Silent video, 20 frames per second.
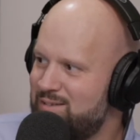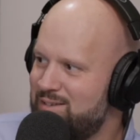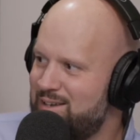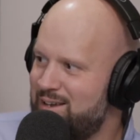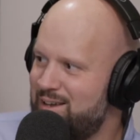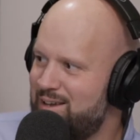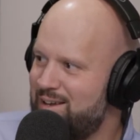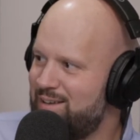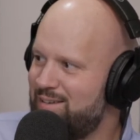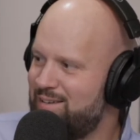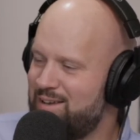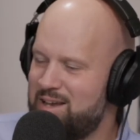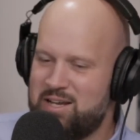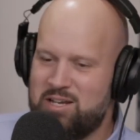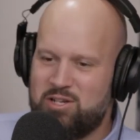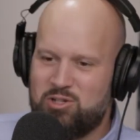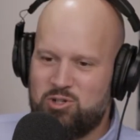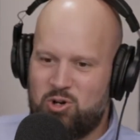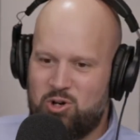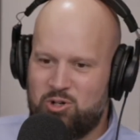Yeah, and
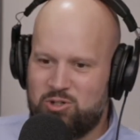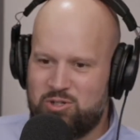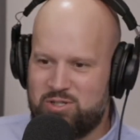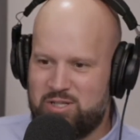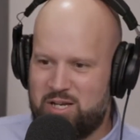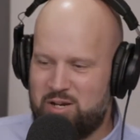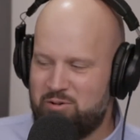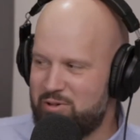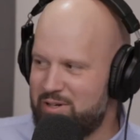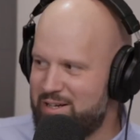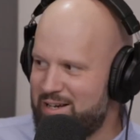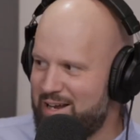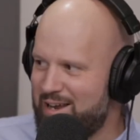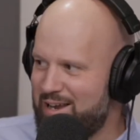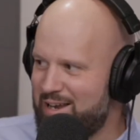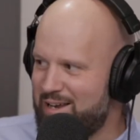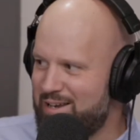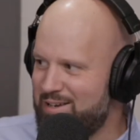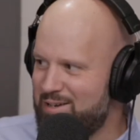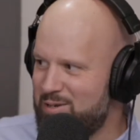he charges every
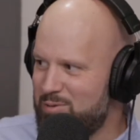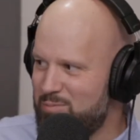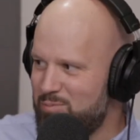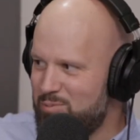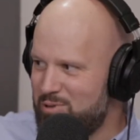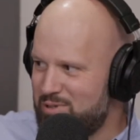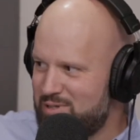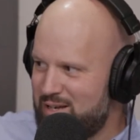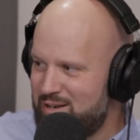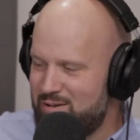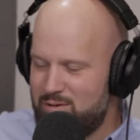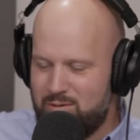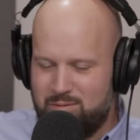day and puts that.